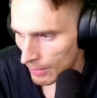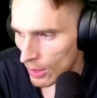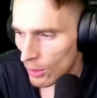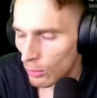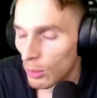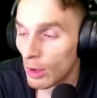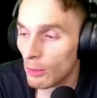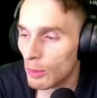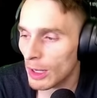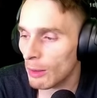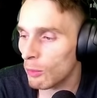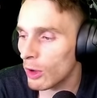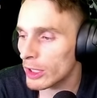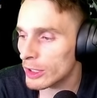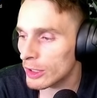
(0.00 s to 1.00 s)
Well, what I
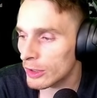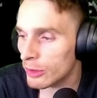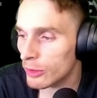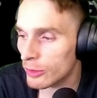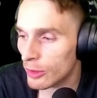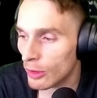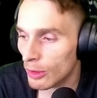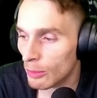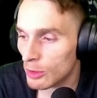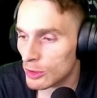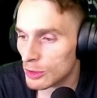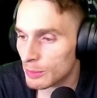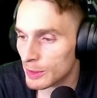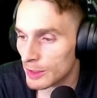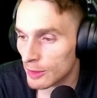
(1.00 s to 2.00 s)
want you to do is, though, I want
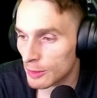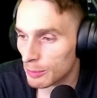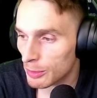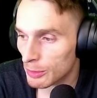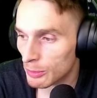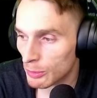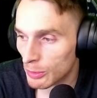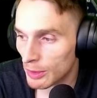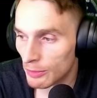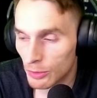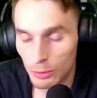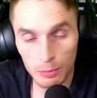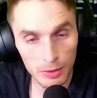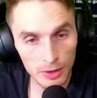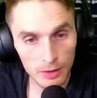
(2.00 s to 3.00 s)
you to be disciplined with whatever you
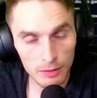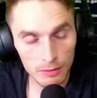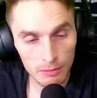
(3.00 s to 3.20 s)
pick.